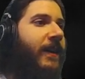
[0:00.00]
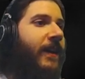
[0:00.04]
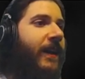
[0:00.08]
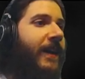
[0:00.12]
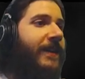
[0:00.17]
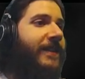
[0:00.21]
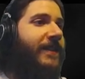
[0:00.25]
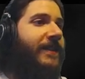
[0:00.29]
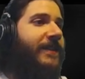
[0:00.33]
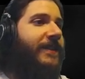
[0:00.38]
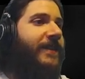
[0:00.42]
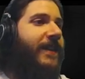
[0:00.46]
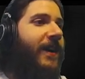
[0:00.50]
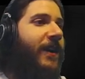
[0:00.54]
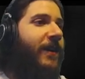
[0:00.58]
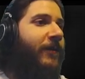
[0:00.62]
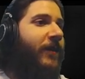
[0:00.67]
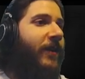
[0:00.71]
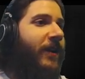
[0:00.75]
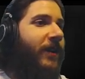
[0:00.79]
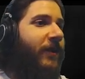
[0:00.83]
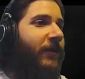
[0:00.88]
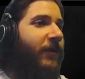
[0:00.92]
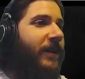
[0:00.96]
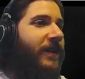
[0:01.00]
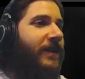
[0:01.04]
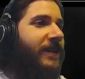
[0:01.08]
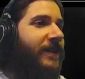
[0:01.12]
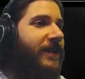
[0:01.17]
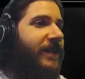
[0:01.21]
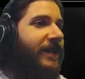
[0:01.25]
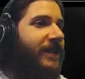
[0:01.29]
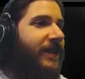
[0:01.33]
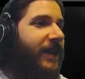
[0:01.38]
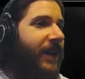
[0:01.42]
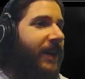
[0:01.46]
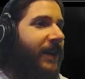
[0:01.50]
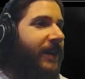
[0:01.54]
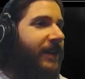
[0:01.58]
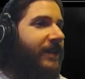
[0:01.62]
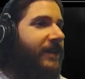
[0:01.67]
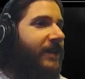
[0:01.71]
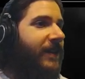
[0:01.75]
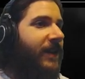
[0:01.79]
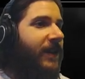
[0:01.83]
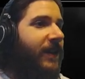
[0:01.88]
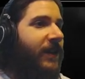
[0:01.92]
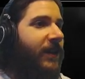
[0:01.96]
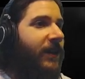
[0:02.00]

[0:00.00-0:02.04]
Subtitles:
As the ceremony reaches its end,